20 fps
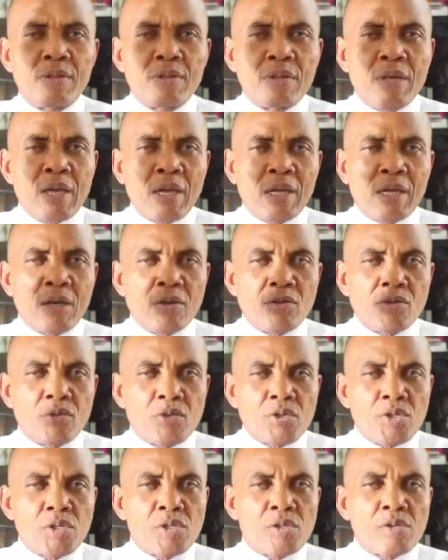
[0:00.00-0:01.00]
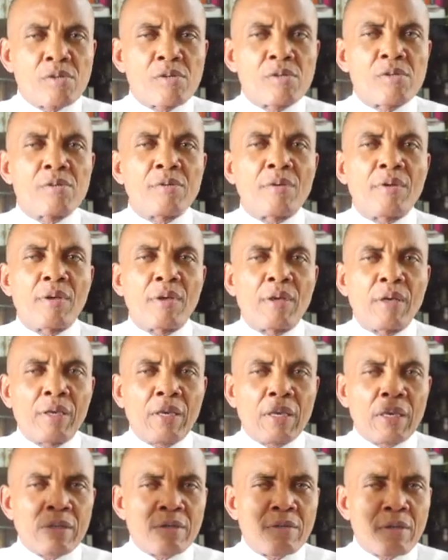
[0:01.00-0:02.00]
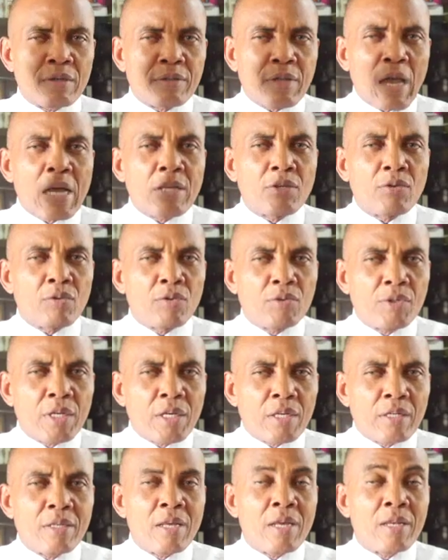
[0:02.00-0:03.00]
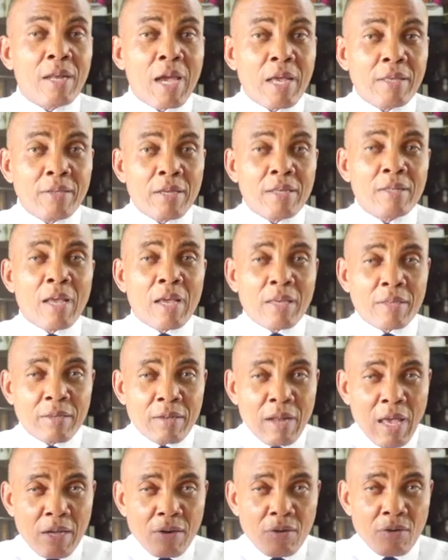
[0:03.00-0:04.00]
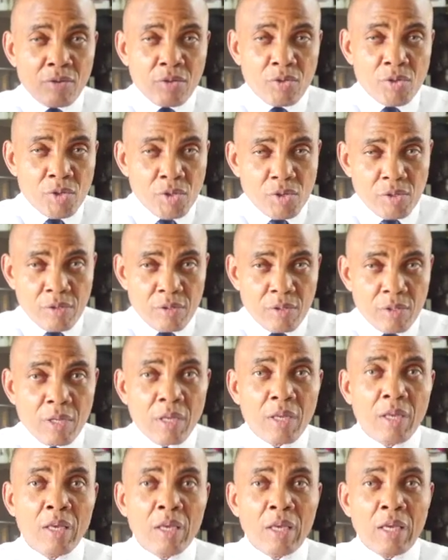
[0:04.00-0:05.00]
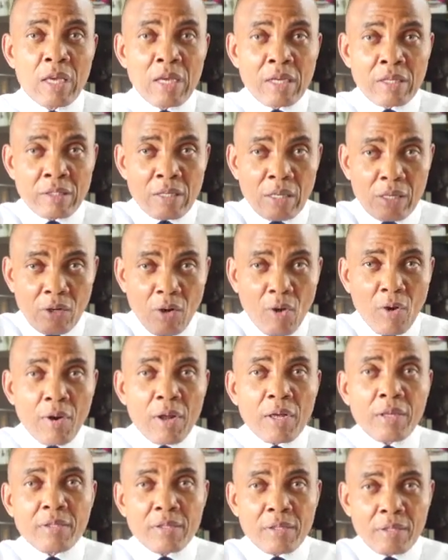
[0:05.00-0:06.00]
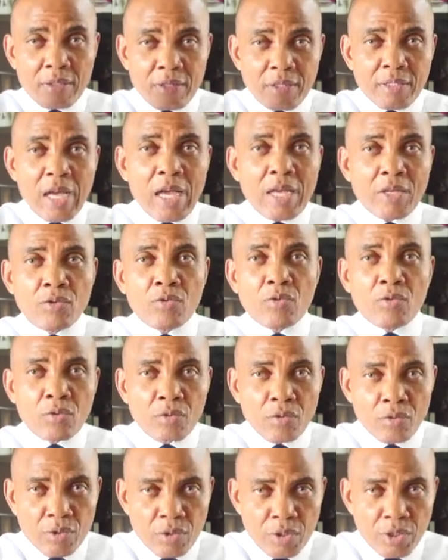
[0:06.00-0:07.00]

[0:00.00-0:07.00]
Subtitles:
The constitution is the title deed. The 1999 constitution is the current title